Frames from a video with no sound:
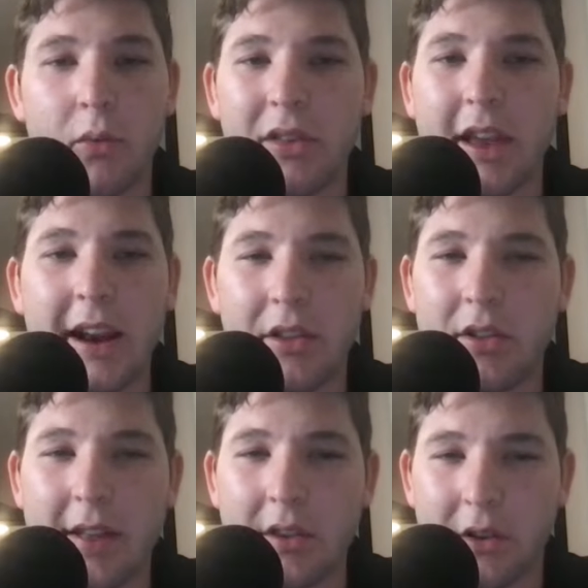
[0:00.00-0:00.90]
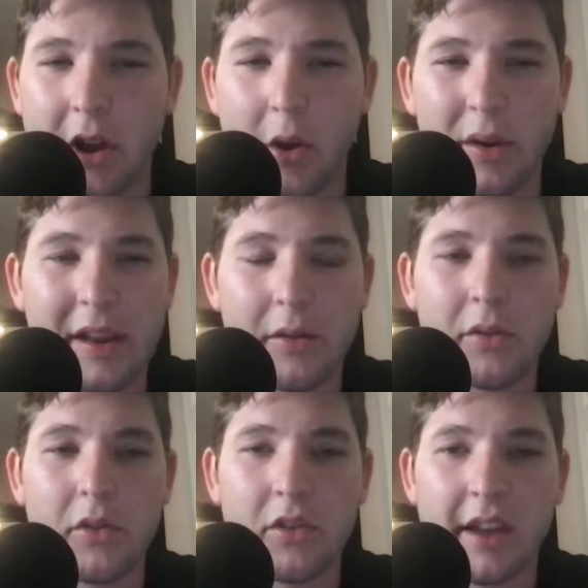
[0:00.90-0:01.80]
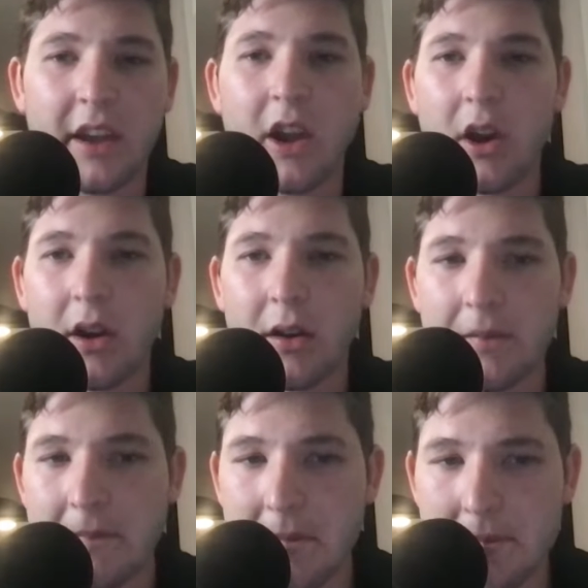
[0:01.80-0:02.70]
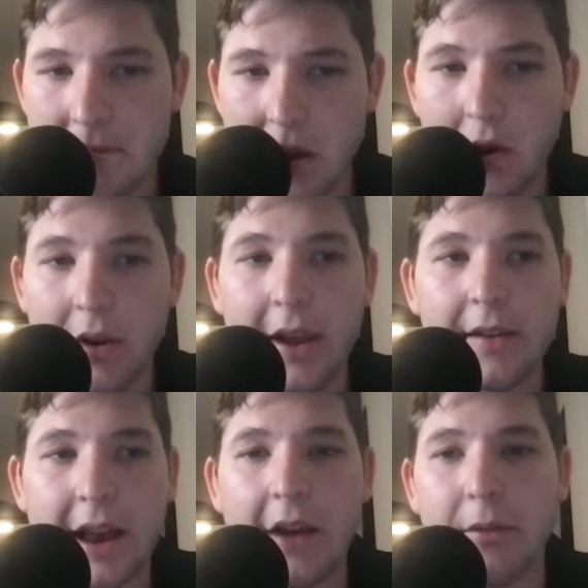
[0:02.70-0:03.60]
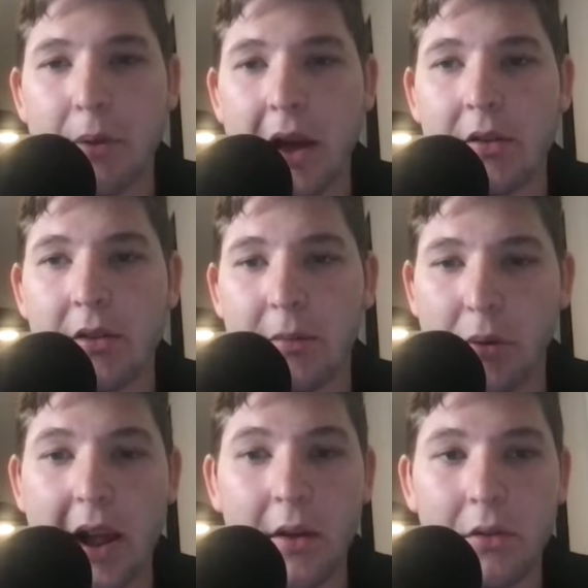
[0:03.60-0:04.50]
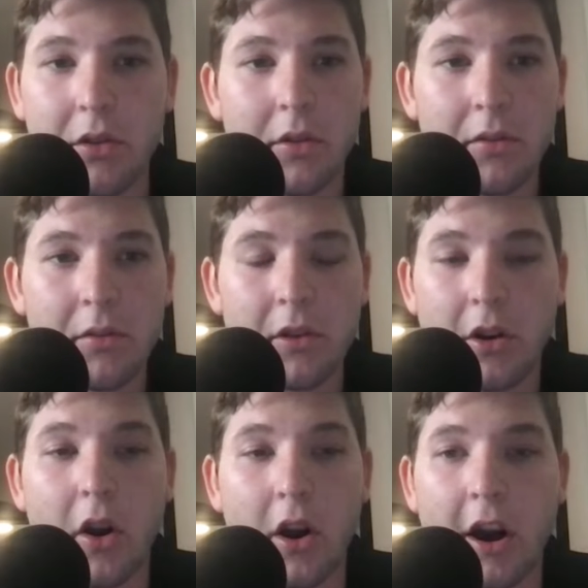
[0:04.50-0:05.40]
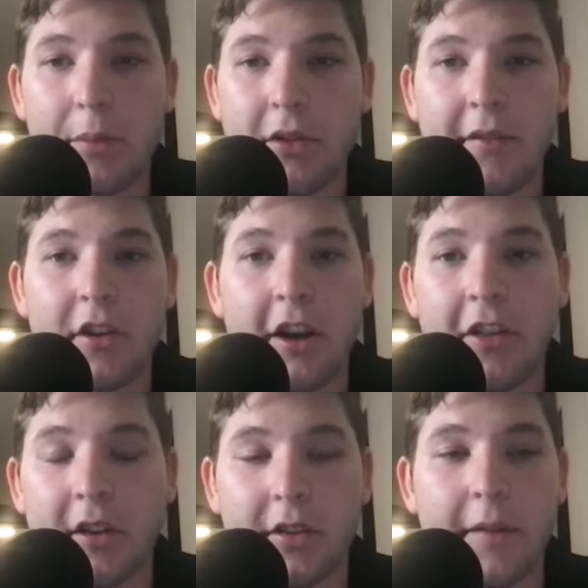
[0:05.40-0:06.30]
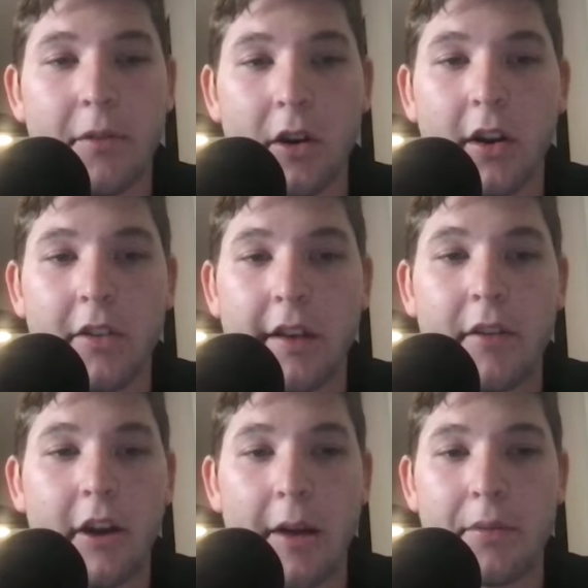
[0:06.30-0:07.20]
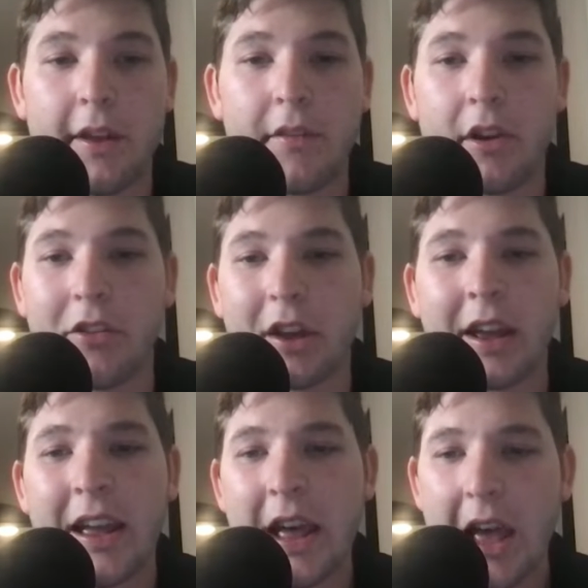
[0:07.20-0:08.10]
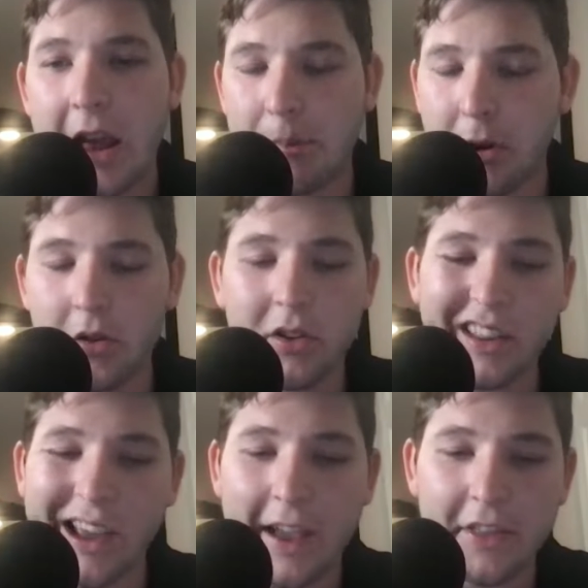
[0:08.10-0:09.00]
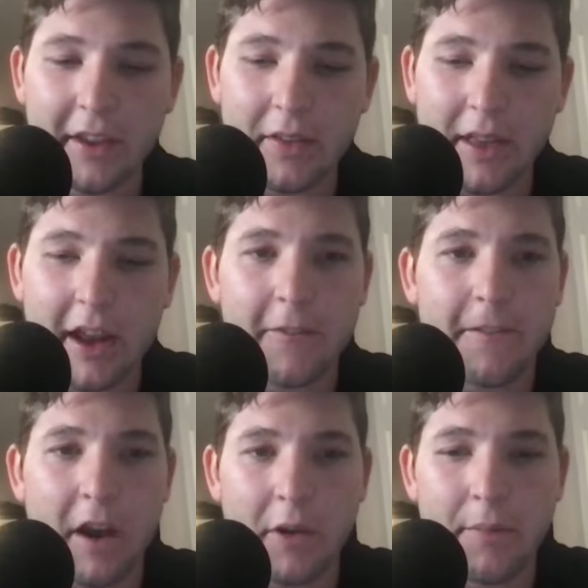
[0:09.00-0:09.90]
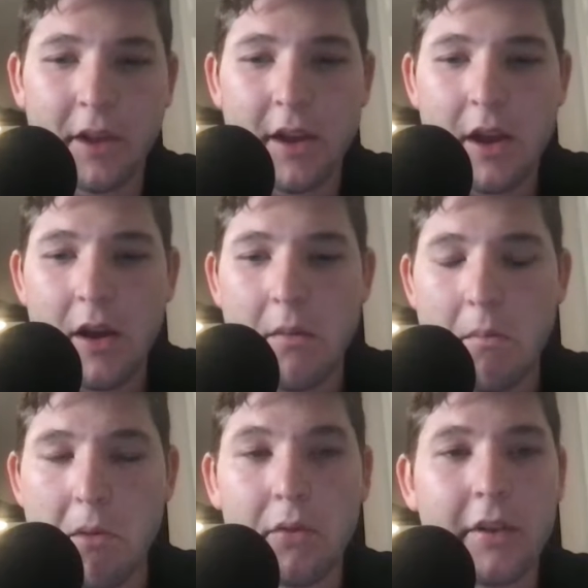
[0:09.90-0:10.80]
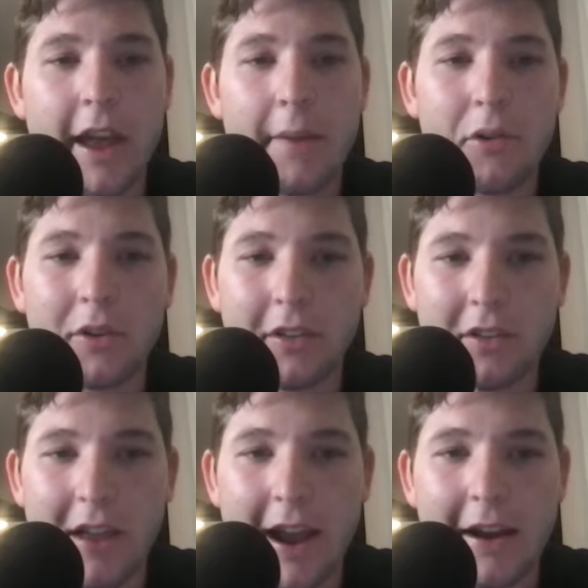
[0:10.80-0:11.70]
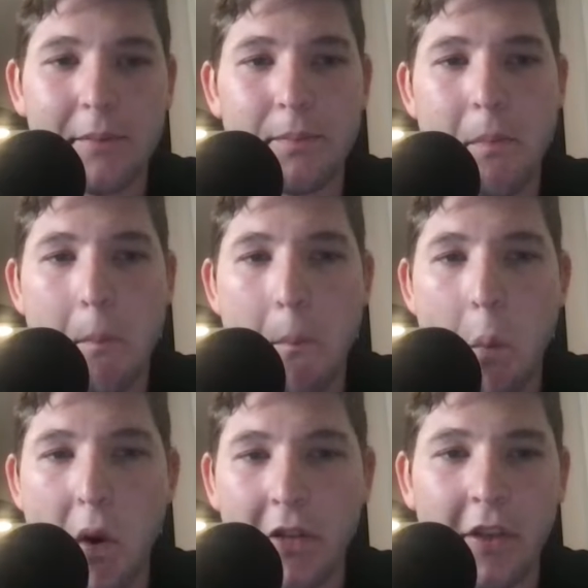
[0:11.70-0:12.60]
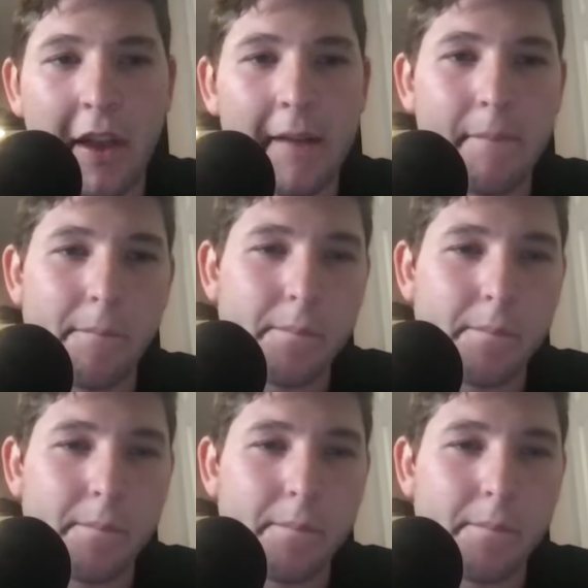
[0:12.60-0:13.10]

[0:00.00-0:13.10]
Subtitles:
really kind of set the tone. It was just like, okay, now the Browns, are up 7-0, except for us 7-0. And personally, I think in the NFL, most games are decided within